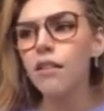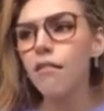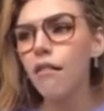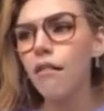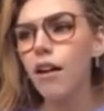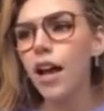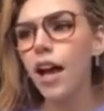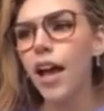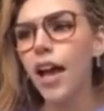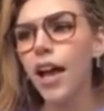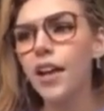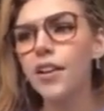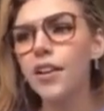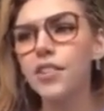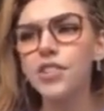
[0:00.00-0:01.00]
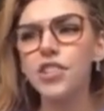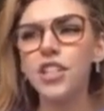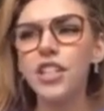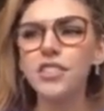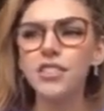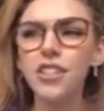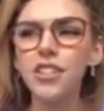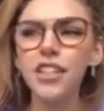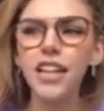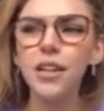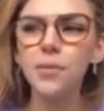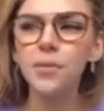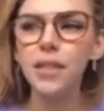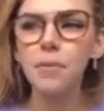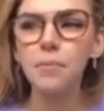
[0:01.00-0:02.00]
and she started getting
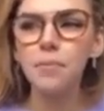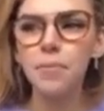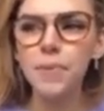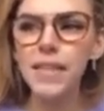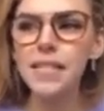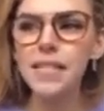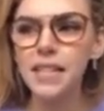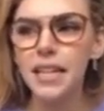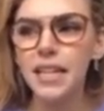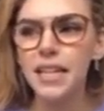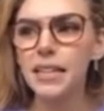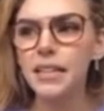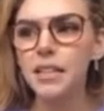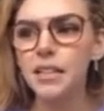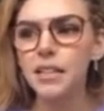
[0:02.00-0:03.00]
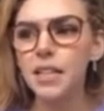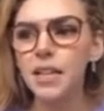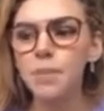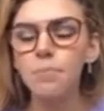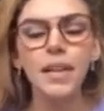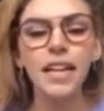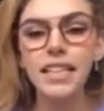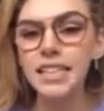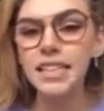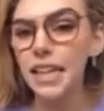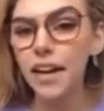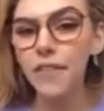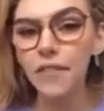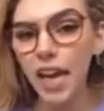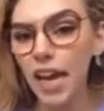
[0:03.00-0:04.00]
really busy, but it didn't
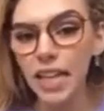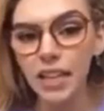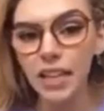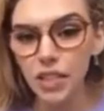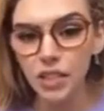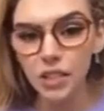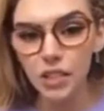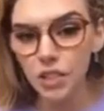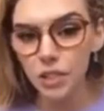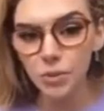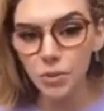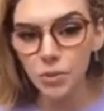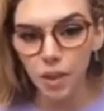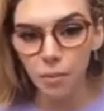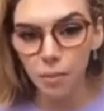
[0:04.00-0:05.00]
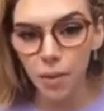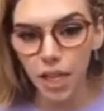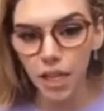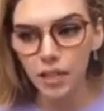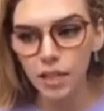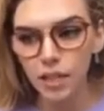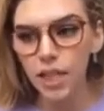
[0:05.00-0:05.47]
have anything to do with me.